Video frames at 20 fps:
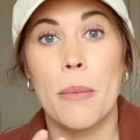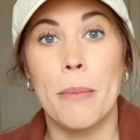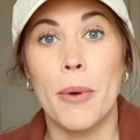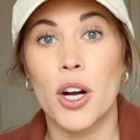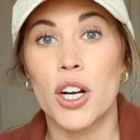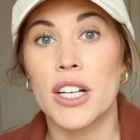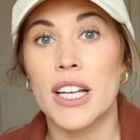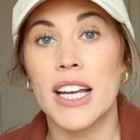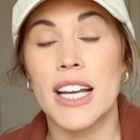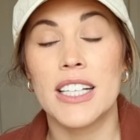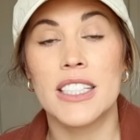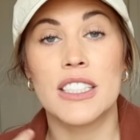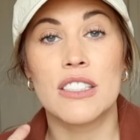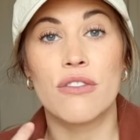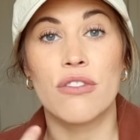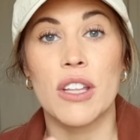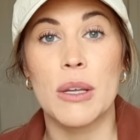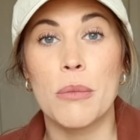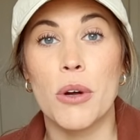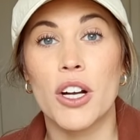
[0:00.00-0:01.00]
markets,
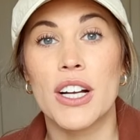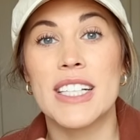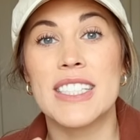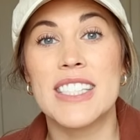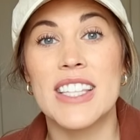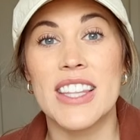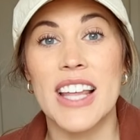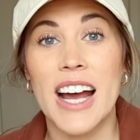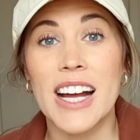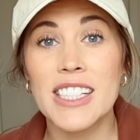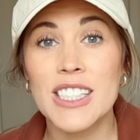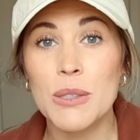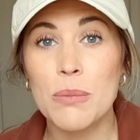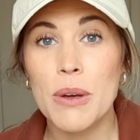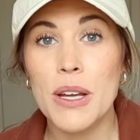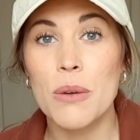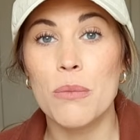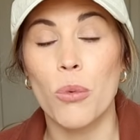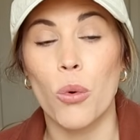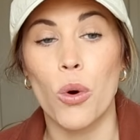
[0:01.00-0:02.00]
flea markets, that's
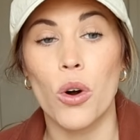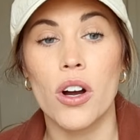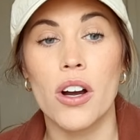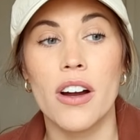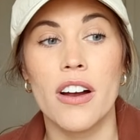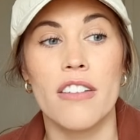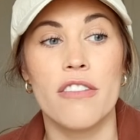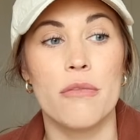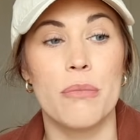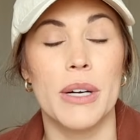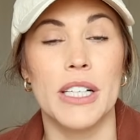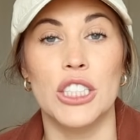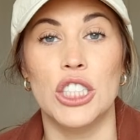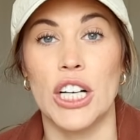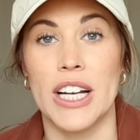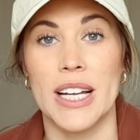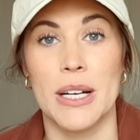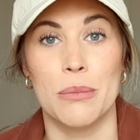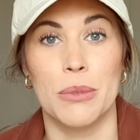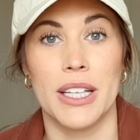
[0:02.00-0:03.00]
been more of my
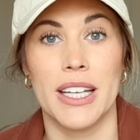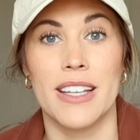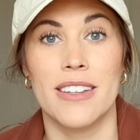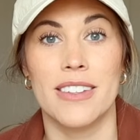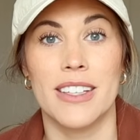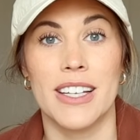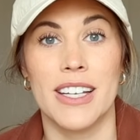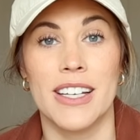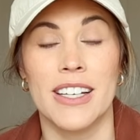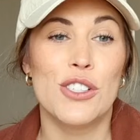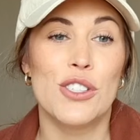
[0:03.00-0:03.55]
jam lately.